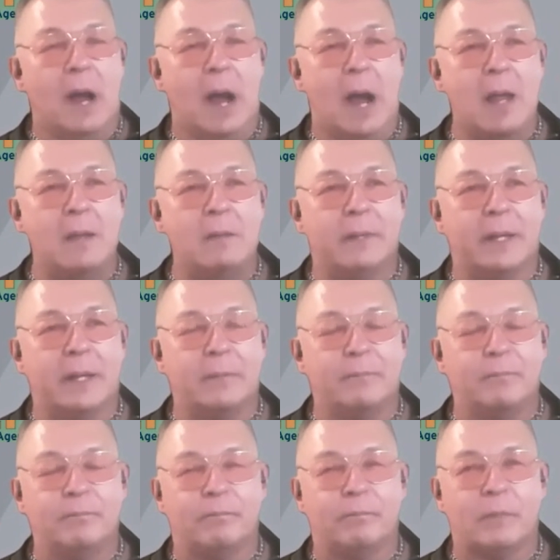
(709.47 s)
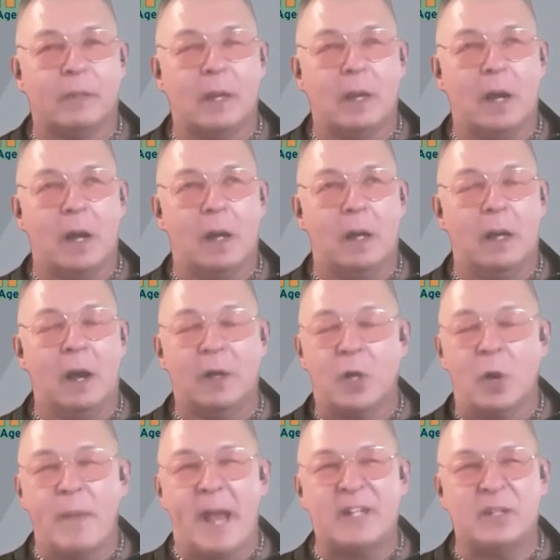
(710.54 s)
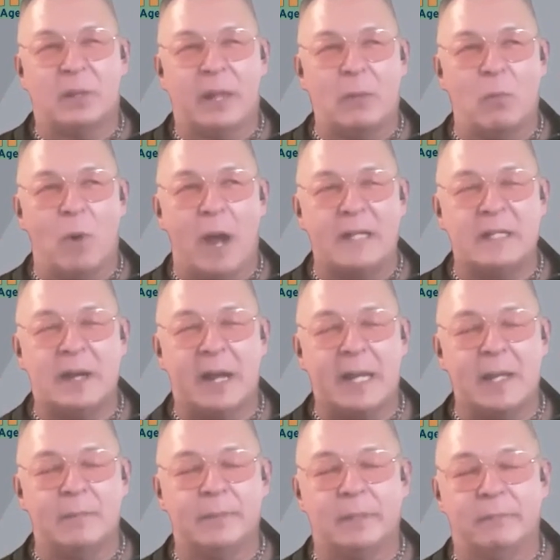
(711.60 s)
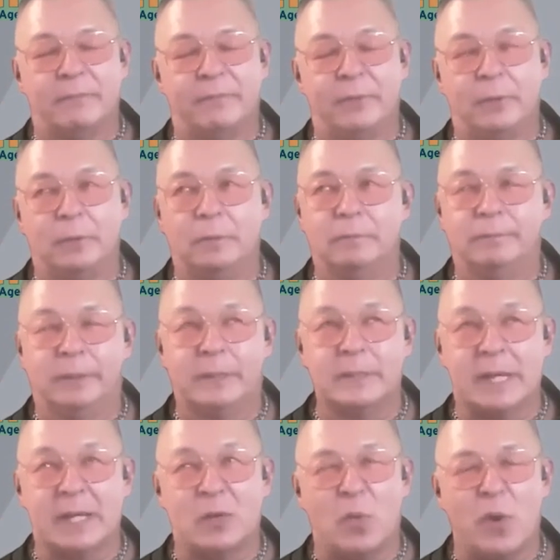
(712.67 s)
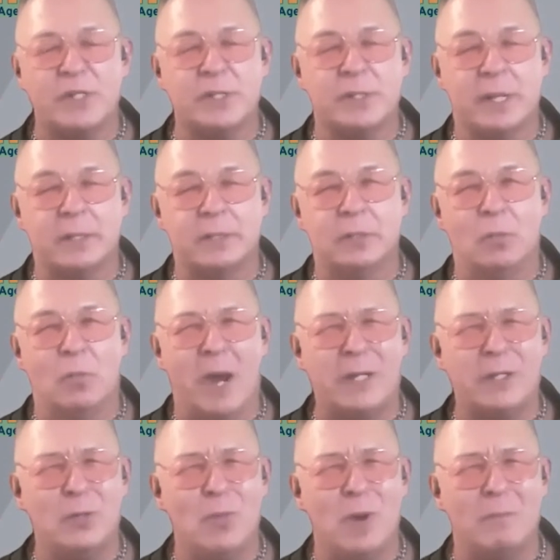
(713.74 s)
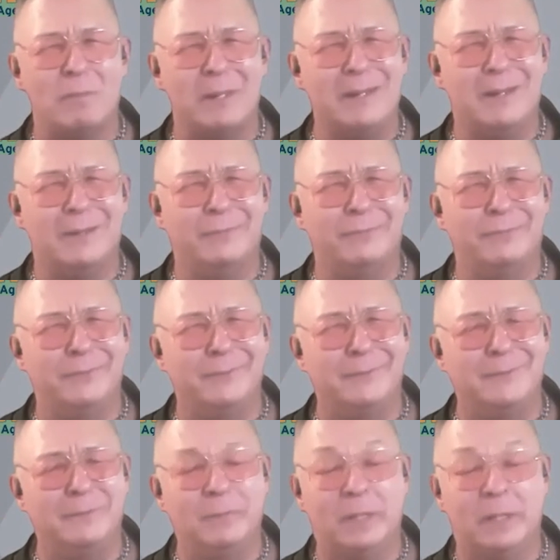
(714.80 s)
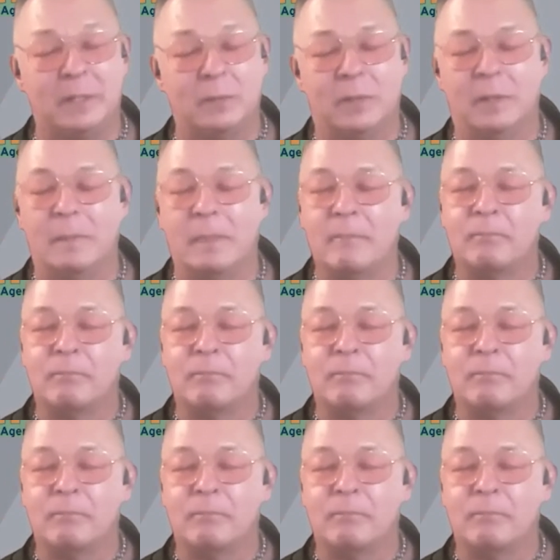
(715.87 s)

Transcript: I like I'll go back to like, why did I have the food? Because I question that too. Why do you want me on food? But anyway,